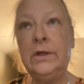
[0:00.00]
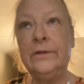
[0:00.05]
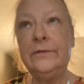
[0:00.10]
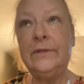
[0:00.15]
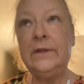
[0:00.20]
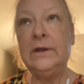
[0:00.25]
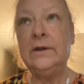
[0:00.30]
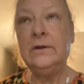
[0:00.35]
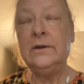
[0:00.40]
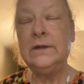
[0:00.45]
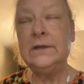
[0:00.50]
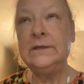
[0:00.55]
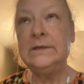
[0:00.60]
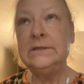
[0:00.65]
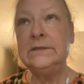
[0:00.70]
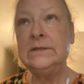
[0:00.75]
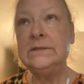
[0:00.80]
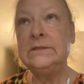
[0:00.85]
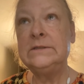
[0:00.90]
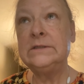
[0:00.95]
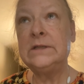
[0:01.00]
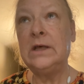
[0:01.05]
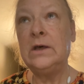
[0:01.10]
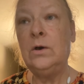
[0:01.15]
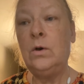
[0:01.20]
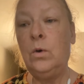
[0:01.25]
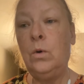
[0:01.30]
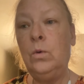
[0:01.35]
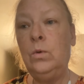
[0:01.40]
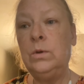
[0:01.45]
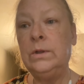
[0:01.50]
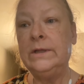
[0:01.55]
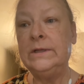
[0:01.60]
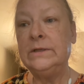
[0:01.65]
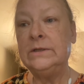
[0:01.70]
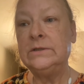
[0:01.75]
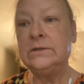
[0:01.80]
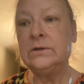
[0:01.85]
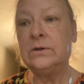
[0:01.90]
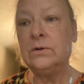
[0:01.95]
There is a hole in
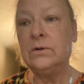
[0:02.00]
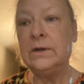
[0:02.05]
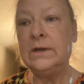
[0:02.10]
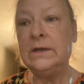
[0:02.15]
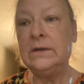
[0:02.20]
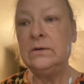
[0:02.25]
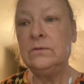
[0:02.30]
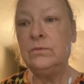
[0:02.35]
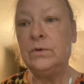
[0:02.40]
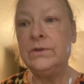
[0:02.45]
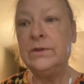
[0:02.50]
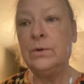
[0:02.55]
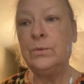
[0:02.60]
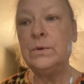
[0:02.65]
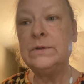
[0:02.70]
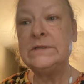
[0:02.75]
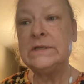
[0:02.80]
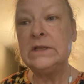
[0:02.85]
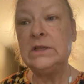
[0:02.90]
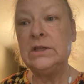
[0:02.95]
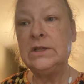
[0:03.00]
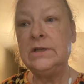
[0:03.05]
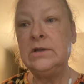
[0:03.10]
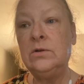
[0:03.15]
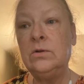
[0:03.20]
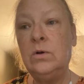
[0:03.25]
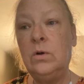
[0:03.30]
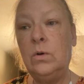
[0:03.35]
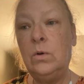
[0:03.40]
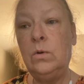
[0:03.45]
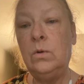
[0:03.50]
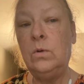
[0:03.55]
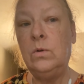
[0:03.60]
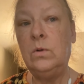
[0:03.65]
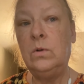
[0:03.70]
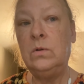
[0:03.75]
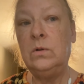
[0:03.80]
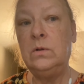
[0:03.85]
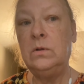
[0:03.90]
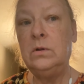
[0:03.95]
the screen. Well, there was a little
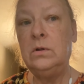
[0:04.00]
hole